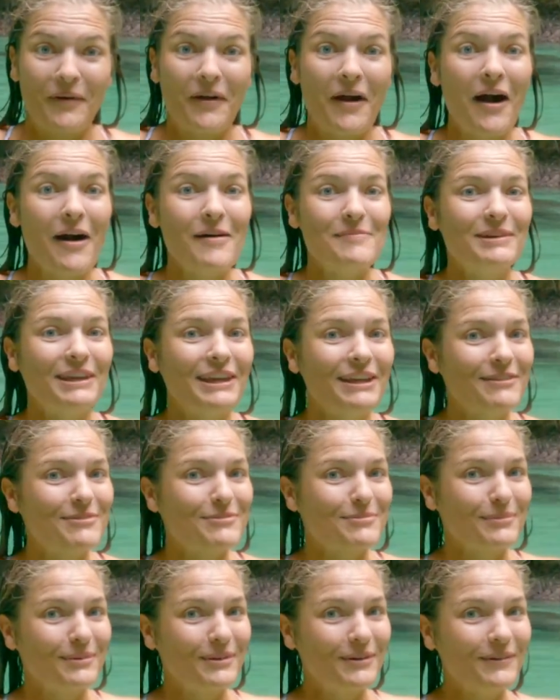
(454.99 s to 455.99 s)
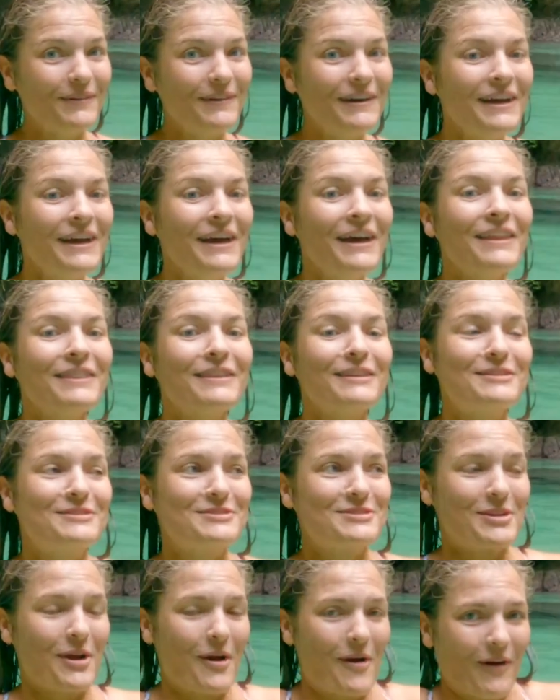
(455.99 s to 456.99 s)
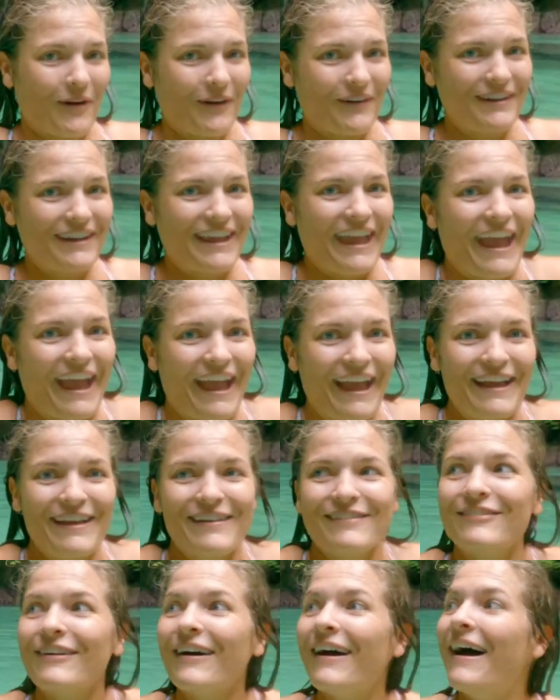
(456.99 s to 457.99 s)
Coming through the dark cave,